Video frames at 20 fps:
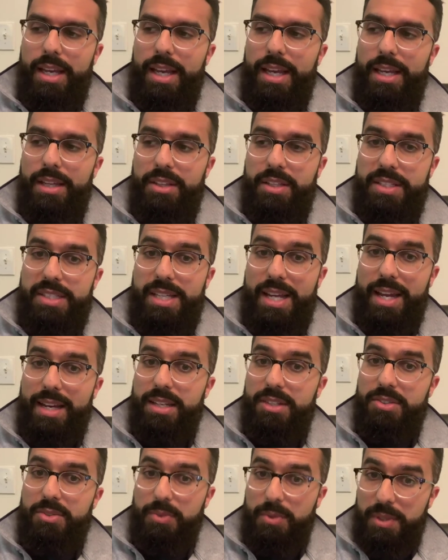and the
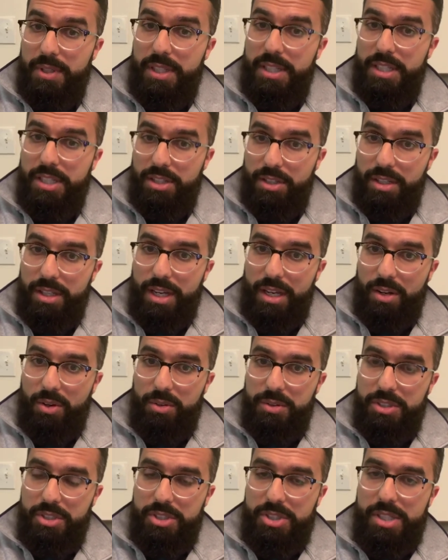tech is really good at
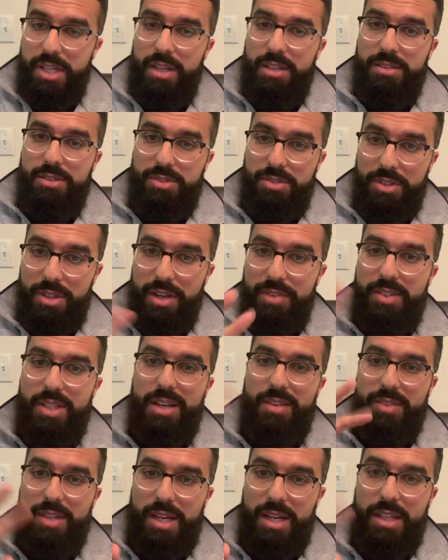ultrasound, so you have to
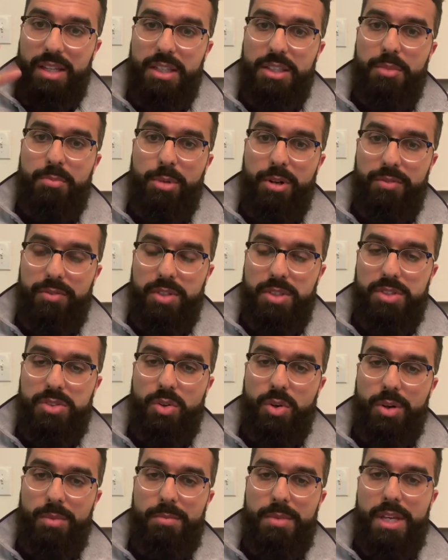have kind of like the perfect
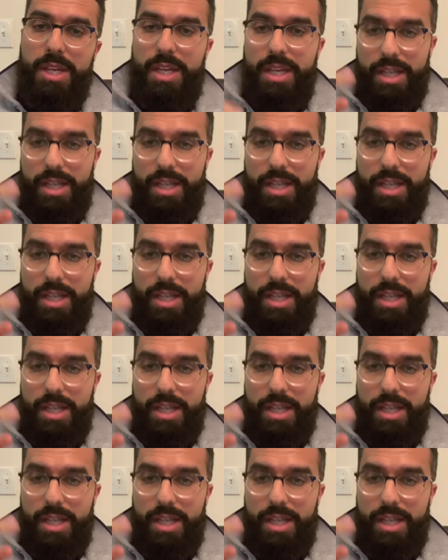storm,